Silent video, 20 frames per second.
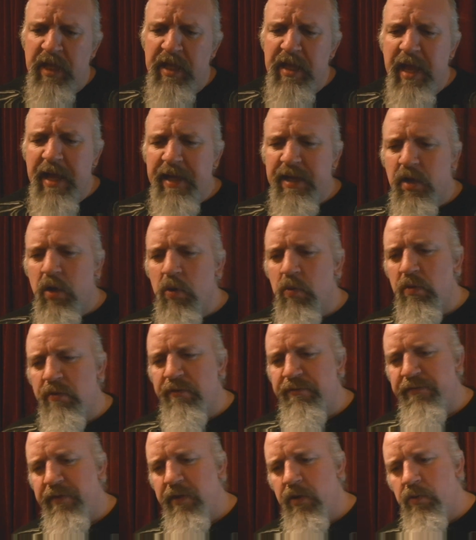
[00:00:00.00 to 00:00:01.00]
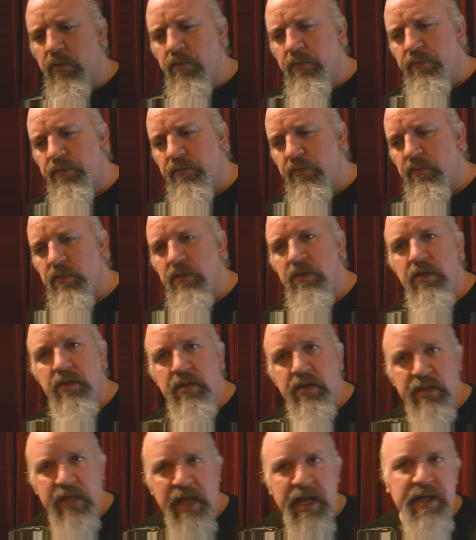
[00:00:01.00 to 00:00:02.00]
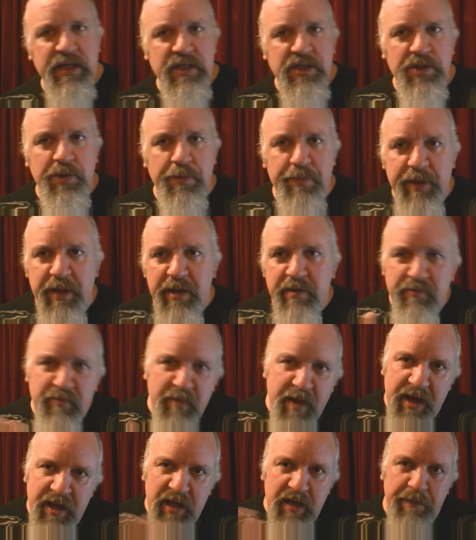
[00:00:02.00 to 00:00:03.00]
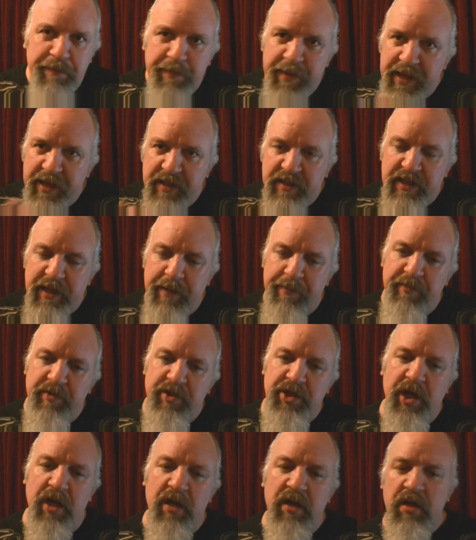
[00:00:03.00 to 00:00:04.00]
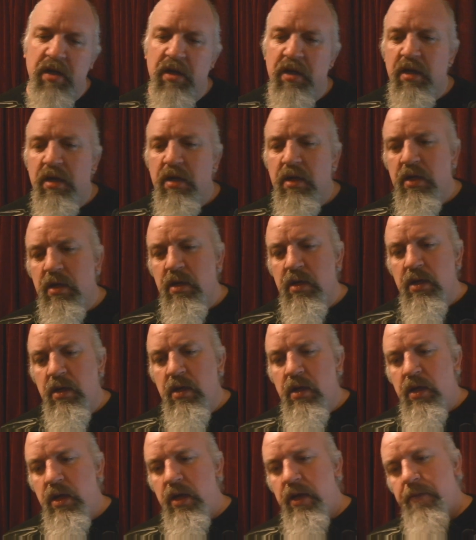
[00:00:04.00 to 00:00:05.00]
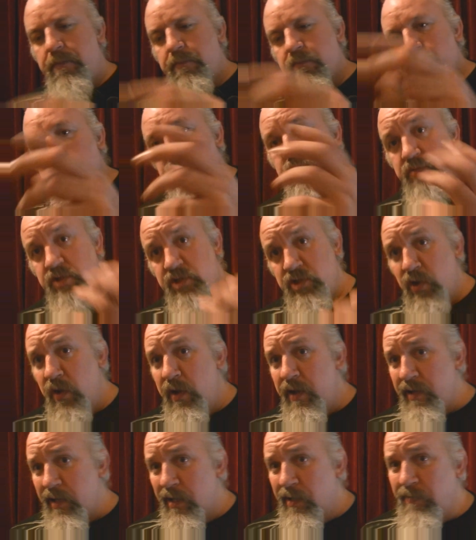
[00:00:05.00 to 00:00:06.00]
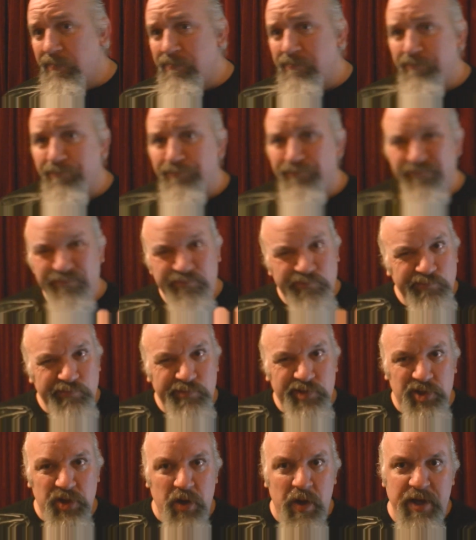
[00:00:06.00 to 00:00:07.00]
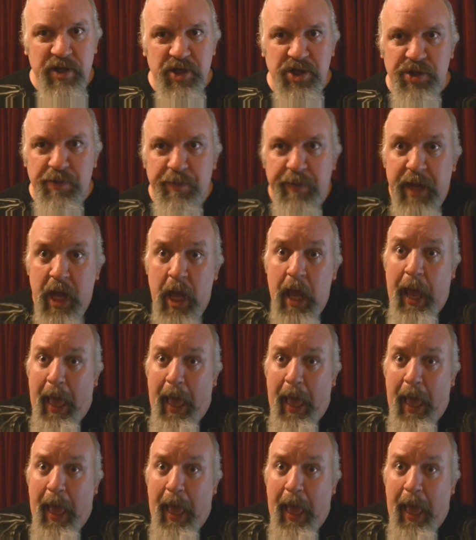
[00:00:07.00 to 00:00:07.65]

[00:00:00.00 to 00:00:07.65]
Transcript: That cooler feel. That should be around the beer temperature. Um, cider. Cider should be.